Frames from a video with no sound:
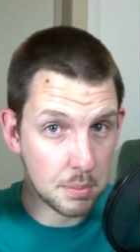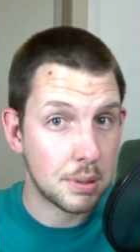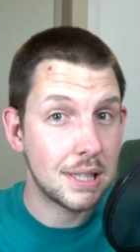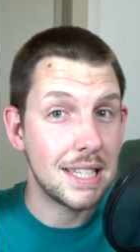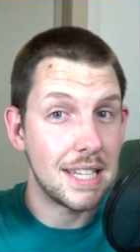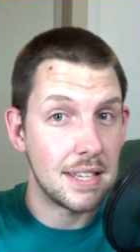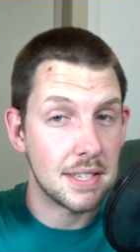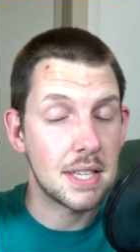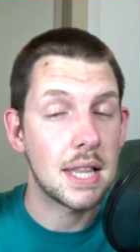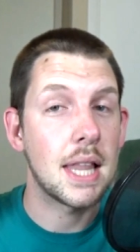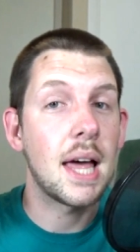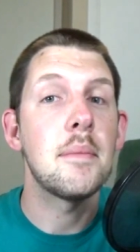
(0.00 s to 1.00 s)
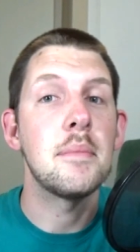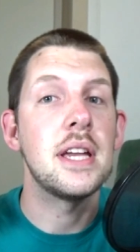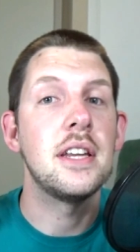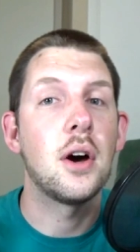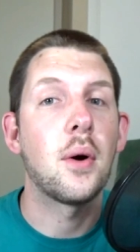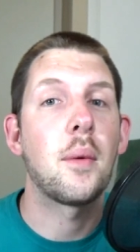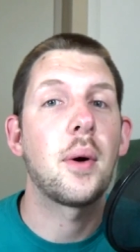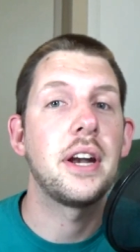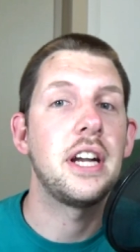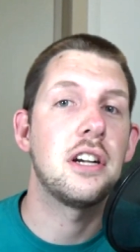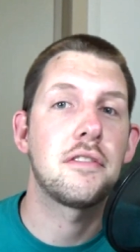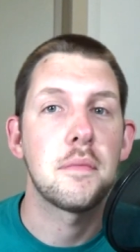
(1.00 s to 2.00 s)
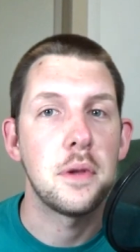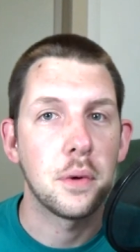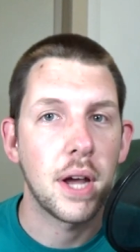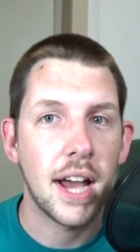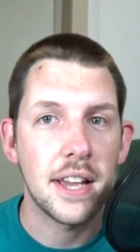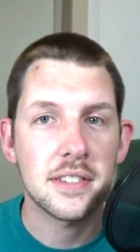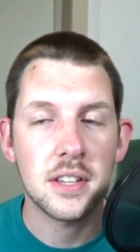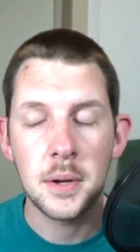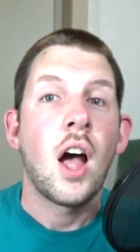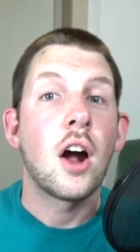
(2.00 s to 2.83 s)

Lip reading: please let me know. I want to hear from you guys.